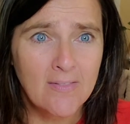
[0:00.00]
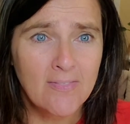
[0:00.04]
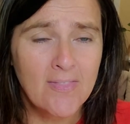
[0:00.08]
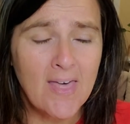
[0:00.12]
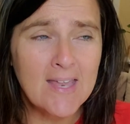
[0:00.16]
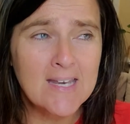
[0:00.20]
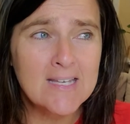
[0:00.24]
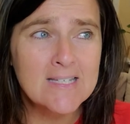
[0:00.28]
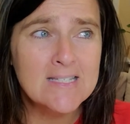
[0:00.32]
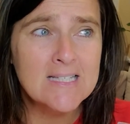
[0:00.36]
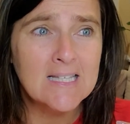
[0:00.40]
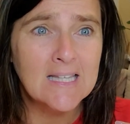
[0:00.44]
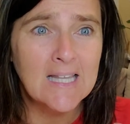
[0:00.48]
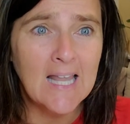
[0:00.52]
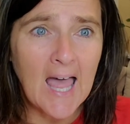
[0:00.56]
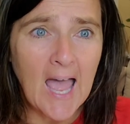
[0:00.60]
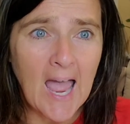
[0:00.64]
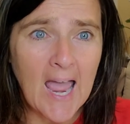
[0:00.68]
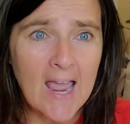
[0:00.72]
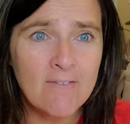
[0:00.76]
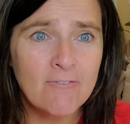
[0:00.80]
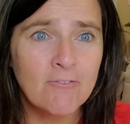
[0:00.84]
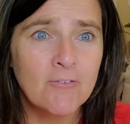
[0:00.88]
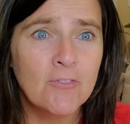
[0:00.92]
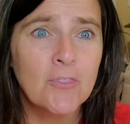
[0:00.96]
That is
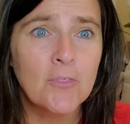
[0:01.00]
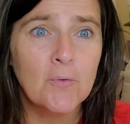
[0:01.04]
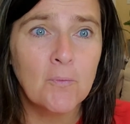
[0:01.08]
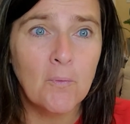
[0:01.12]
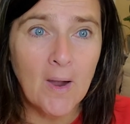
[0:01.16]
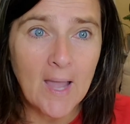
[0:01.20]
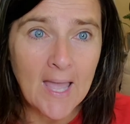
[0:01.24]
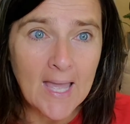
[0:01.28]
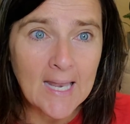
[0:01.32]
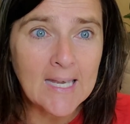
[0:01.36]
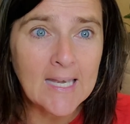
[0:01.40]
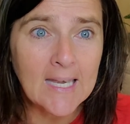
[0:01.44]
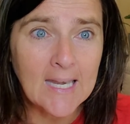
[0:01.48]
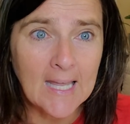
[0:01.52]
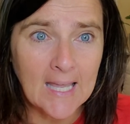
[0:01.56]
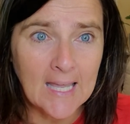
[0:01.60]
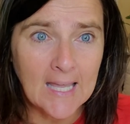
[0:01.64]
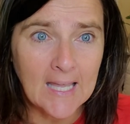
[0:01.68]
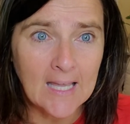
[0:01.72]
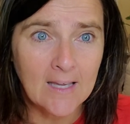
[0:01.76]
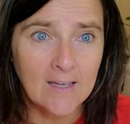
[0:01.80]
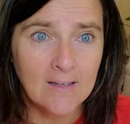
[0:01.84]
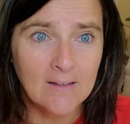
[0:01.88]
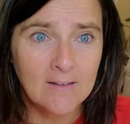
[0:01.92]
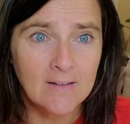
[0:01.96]
life
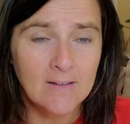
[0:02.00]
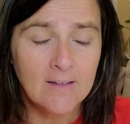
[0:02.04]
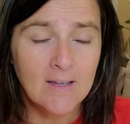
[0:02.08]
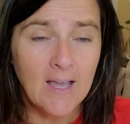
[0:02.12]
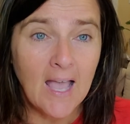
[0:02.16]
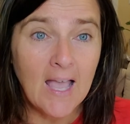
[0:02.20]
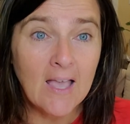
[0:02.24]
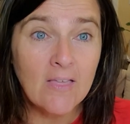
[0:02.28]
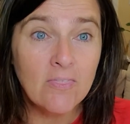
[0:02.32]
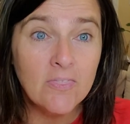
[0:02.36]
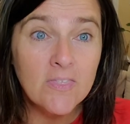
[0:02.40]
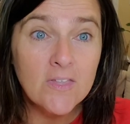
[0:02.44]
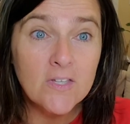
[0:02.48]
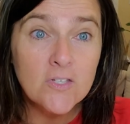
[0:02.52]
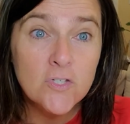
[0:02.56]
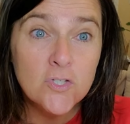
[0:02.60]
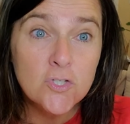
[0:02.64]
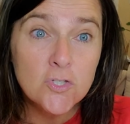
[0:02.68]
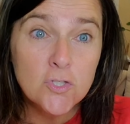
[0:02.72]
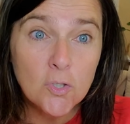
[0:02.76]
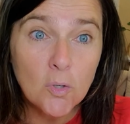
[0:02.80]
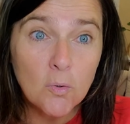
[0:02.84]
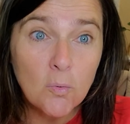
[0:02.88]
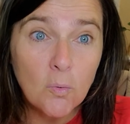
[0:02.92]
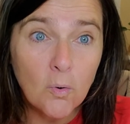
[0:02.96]
threatening and then
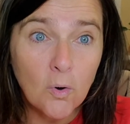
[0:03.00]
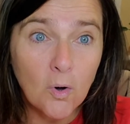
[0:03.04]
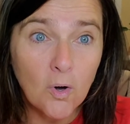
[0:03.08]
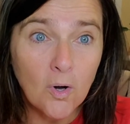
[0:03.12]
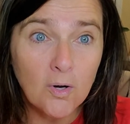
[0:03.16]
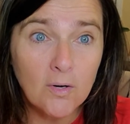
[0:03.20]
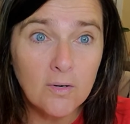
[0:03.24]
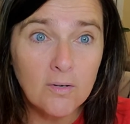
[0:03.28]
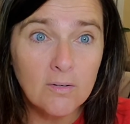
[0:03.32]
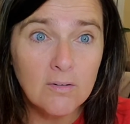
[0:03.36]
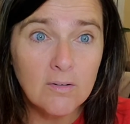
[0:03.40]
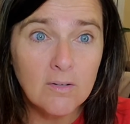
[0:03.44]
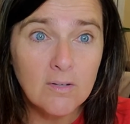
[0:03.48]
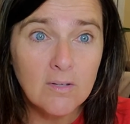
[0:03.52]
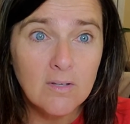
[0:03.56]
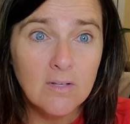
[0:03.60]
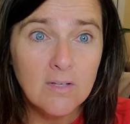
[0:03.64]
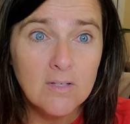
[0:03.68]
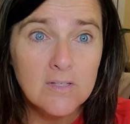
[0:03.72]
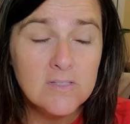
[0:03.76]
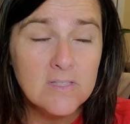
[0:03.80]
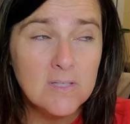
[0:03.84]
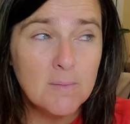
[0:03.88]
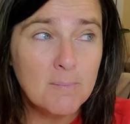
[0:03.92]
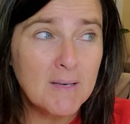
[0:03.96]
sword.
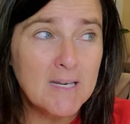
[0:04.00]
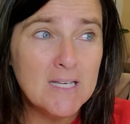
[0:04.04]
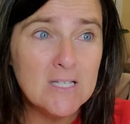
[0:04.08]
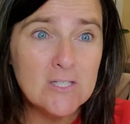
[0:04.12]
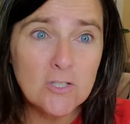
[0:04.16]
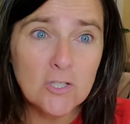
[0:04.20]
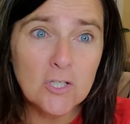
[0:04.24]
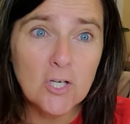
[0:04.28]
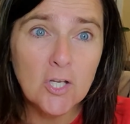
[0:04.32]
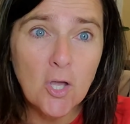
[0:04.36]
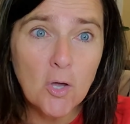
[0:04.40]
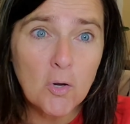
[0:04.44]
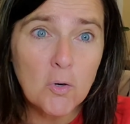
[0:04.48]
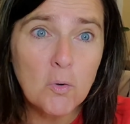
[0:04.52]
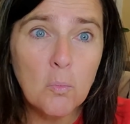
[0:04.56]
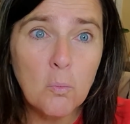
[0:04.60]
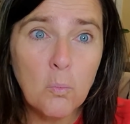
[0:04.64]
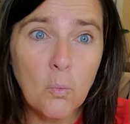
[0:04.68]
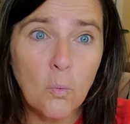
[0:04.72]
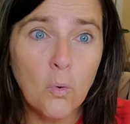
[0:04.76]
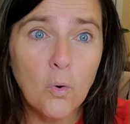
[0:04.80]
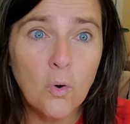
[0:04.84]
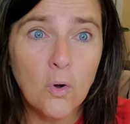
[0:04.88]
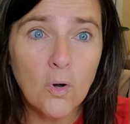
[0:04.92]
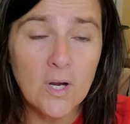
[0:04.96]
Somebody's going to go to
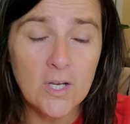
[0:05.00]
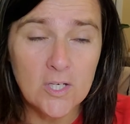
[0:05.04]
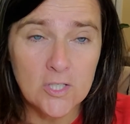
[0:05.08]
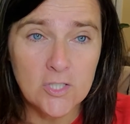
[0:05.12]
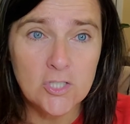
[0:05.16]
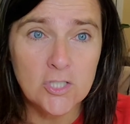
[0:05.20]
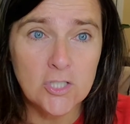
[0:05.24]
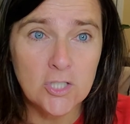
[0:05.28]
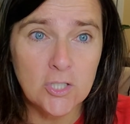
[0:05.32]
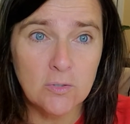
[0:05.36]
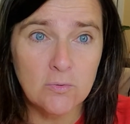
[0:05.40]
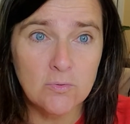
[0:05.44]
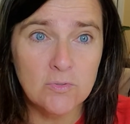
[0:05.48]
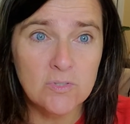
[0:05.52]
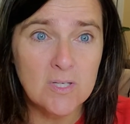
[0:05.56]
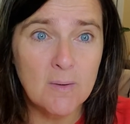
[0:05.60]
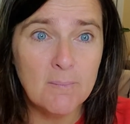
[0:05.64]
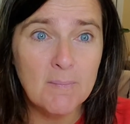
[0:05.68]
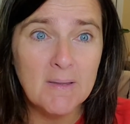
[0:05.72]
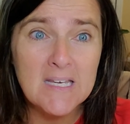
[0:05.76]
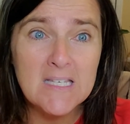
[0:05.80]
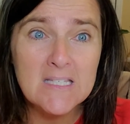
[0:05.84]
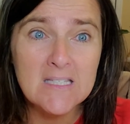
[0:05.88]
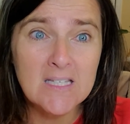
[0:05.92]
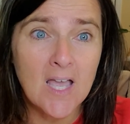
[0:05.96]
war at you.
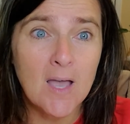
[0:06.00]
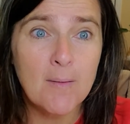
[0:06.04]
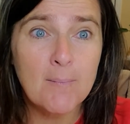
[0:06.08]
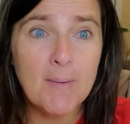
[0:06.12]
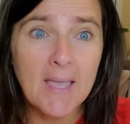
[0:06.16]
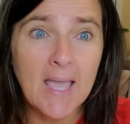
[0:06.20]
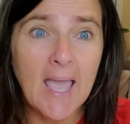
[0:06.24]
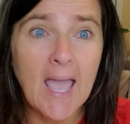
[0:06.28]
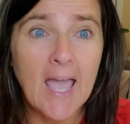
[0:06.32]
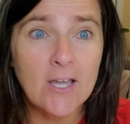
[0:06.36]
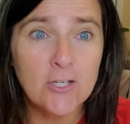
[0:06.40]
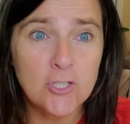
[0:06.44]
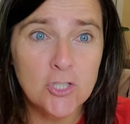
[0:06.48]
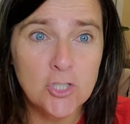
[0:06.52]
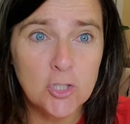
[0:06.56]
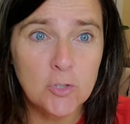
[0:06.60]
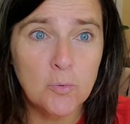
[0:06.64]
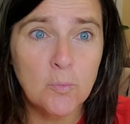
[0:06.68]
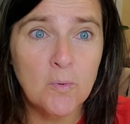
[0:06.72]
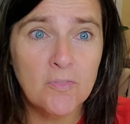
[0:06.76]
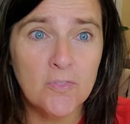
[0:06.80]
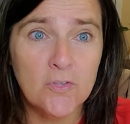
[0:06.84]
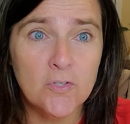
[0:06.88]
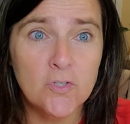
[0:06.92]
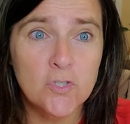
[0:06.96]
Somebody's coming at you
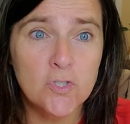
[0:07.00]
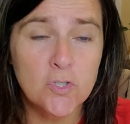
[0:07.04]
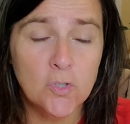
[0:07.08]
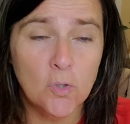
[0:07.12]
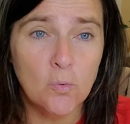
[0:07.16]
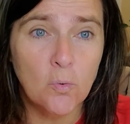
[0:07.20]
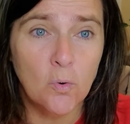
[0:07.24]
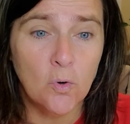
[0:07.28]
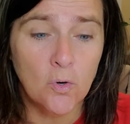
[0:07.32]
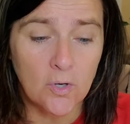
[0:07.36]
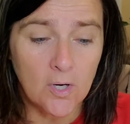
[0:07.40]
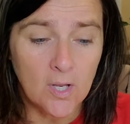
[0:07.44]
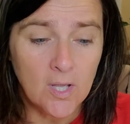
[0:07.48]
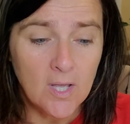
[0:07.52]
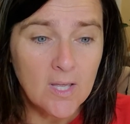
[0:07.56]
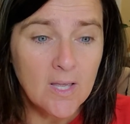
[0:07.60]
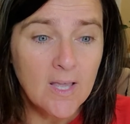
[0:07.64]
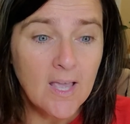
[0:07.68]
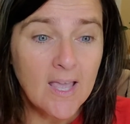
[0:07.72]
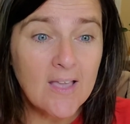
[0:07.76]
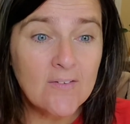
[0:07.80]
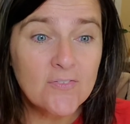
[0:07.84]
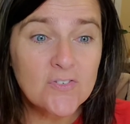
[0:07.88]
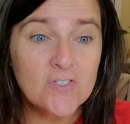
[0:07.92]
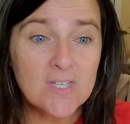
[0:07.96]
with a sword.
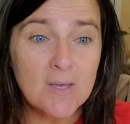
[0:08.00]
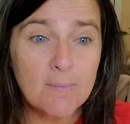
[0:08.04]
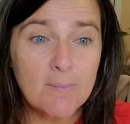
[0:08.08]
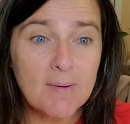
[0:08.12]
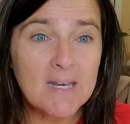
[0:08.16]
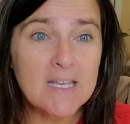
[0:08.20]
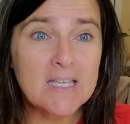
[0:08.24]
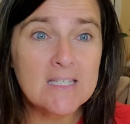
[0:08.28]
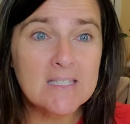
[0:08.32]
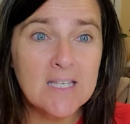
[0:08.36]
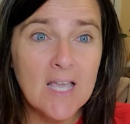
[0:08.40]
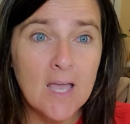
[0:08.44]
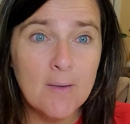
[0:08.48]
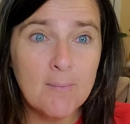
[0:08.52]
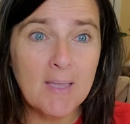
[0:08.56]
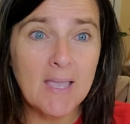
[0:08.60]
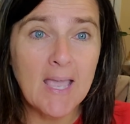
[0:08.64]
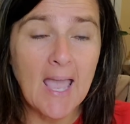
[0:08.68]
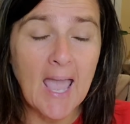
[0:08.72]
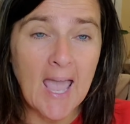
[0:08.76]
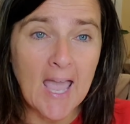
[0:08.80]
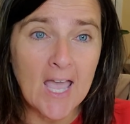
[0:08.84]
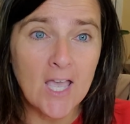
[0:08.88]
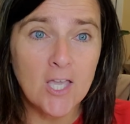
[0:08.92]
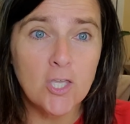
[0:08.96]
If somebody is coming
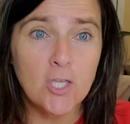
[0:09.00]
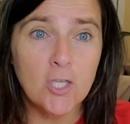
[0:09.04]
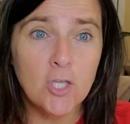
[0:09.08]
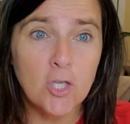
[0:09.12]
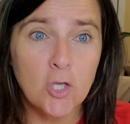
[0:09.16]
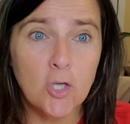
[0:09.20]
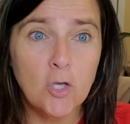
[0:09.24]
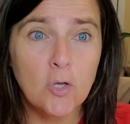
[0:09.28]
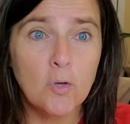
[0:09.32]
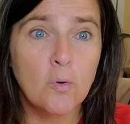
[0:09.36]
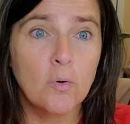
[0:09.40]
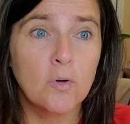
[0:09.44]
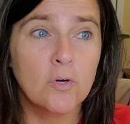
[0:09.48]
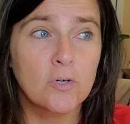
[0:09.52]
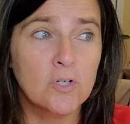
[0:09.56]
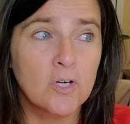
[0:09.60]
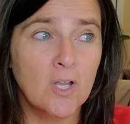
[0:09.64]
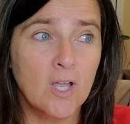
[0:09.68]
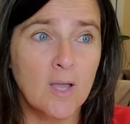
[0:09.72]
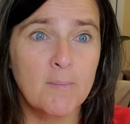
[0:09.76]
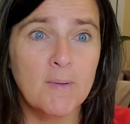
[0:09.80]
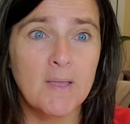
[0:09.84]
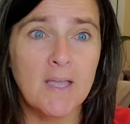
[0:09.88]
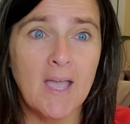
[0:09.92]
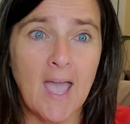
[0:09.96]
at you or
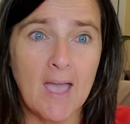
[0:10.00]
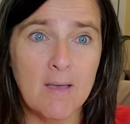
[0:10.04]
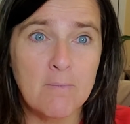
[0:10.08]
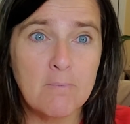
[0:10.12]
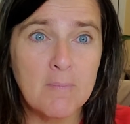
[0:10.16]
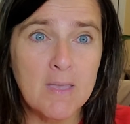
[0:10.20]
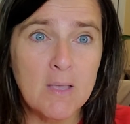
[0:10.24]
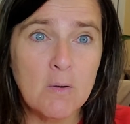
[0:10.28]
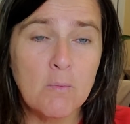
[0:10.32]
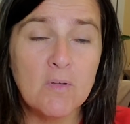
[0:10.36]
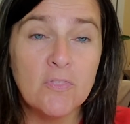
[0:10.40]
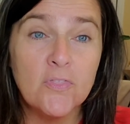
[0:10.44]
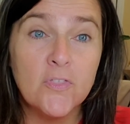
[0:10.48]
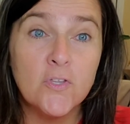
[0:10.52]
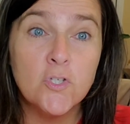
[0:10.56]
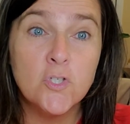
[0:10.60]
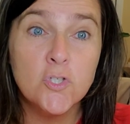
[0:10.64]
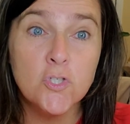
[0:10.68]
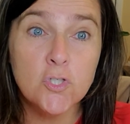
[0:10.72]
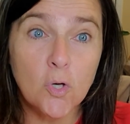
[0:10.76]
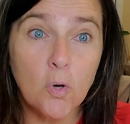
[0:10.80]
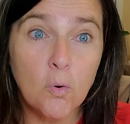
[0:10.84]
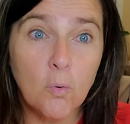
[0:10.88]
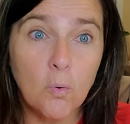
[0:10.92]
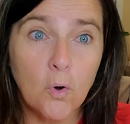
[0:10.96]
coming at me with a
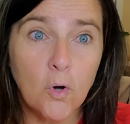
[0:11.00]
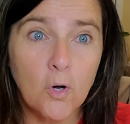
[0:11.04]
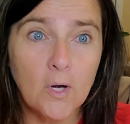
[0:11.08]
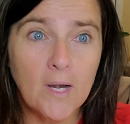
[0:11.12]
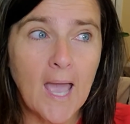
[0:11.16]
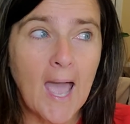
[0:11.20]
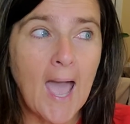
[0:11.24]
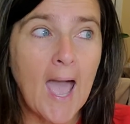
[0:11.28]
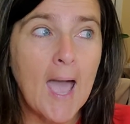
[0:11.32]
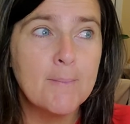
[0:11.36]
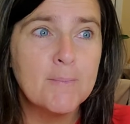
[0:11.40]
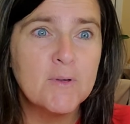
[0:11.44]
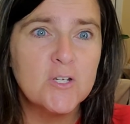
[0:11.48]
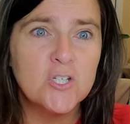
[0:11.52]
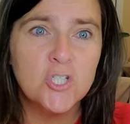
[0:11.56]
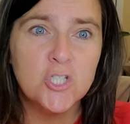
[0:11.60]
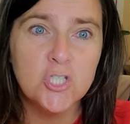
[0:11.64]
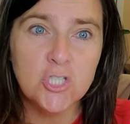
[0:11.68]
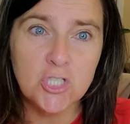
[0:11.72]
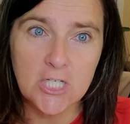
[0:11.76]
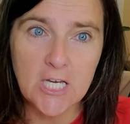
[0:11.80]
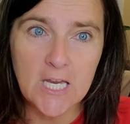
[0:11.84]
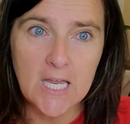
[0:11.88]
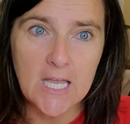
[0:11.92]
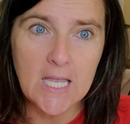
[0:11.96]
sword, I'm a
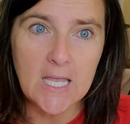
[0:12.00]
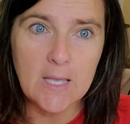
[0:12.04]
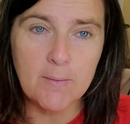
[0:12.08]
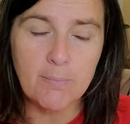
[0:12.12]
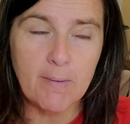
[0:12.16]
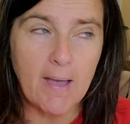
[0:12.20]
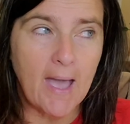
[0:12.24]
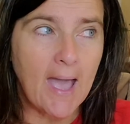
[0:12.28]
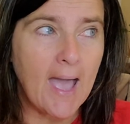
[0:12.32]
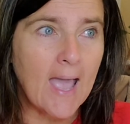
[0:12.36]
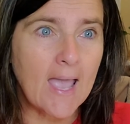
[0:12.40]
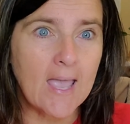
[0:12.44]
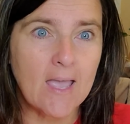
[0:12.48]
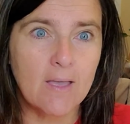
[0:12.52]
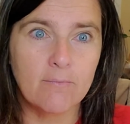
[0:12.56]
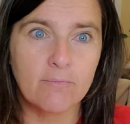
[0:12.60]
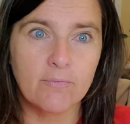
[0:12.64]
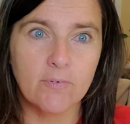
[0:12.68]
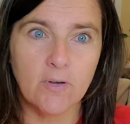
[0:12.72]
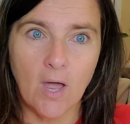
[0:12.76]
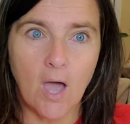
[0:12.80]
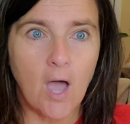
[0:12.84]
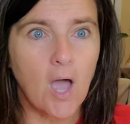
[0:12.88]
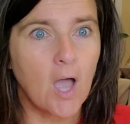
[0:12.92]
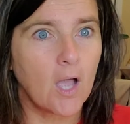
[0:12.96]
sheep. I
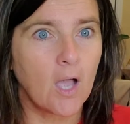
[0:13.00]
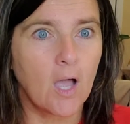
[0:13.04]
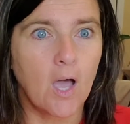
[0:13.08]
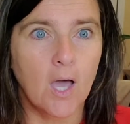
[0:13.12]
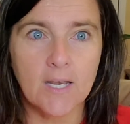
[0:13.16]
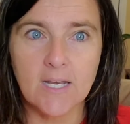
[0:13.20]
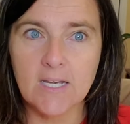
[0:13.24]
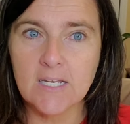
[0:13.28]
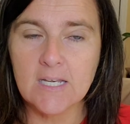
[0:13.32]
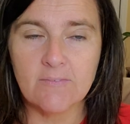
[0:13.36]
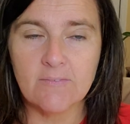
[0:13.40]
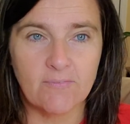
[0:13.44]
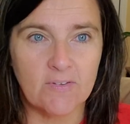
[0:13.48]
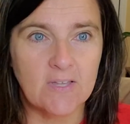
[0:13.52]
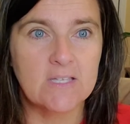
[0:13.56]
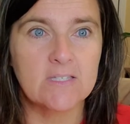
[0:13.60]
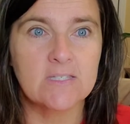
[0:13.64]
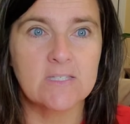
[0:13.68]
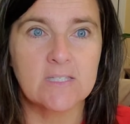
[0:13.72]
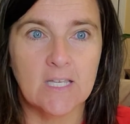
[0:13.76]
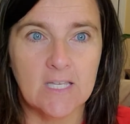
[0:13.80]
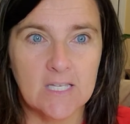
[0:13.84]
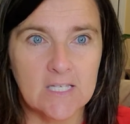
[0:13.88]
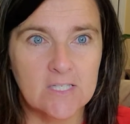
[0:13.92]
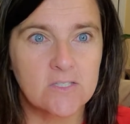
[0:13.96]
have not got a
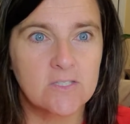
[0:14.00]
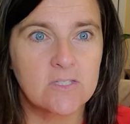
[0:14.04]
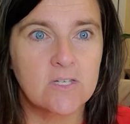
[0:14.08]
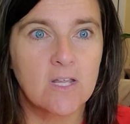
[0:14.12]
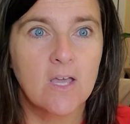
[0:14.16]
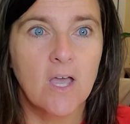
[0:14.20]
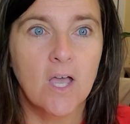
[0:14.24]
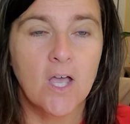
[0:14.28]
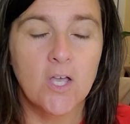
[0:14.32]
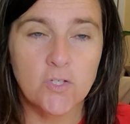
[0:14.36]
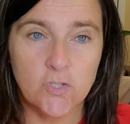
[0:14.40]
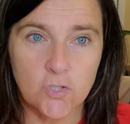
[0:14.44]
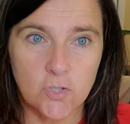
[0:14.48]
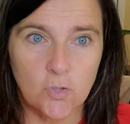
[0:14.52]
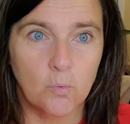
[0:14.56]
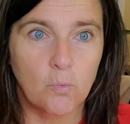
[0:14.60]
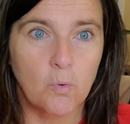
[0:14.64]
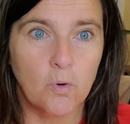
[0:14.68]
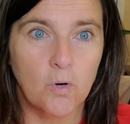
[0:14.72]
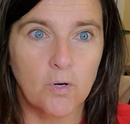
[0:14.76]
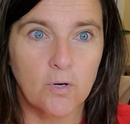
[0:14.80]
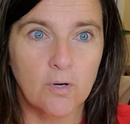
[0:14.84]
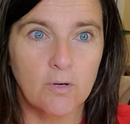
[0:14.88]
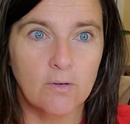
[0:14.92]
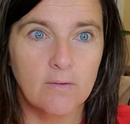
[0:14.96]
defense against a
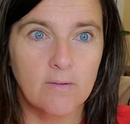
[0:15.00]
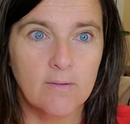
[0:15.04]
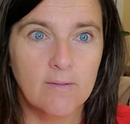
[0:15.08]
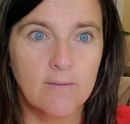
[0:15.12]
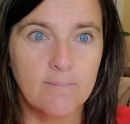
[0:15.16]
sword.